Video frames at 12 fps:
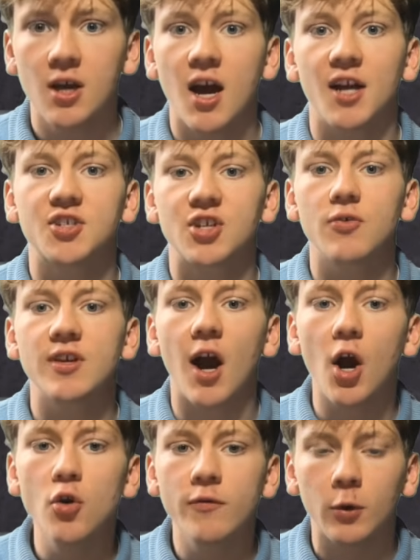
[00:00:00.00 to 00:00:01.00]
and so the
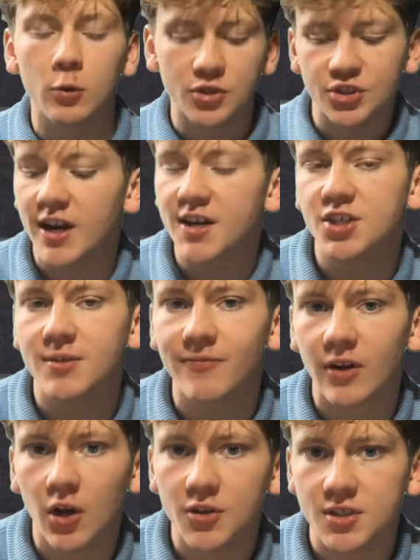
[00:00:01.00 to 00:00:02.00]
overall change in
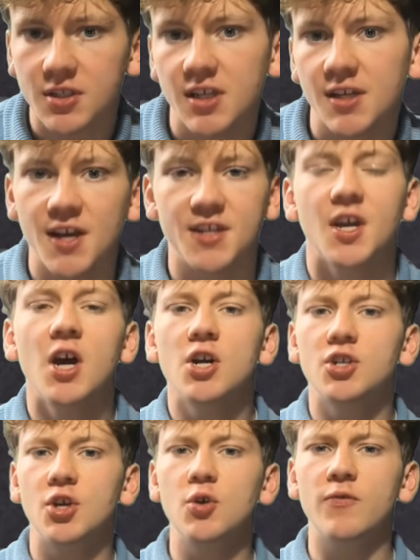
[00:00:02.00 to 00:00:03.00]
velocity is
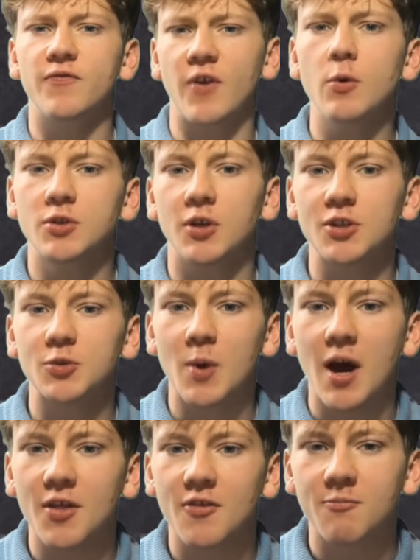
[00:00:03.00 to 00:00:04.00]
2 photons
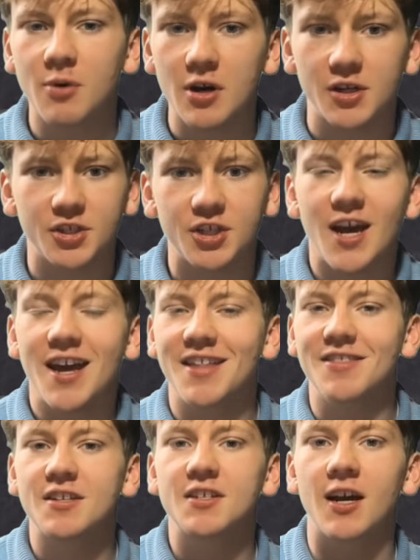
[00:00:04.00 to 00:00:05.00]
worth of push in
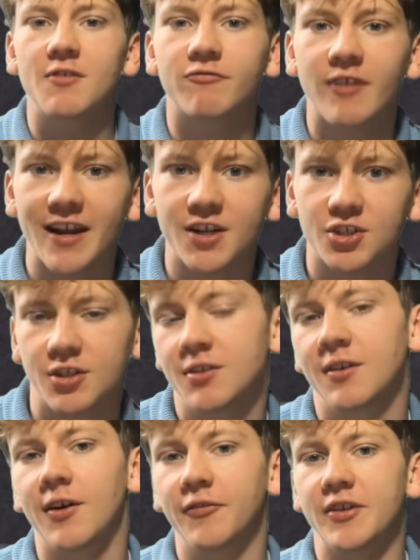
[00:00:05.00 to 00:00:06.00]
the direction
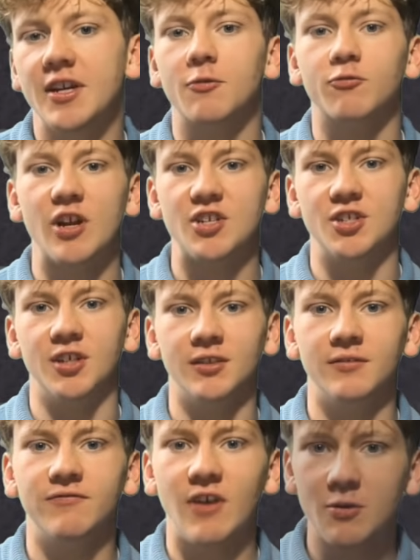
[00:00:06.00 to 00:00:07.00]
of the original
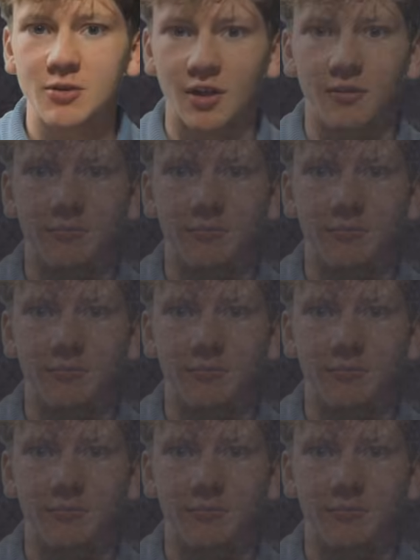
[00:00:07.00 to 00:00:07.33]
photon.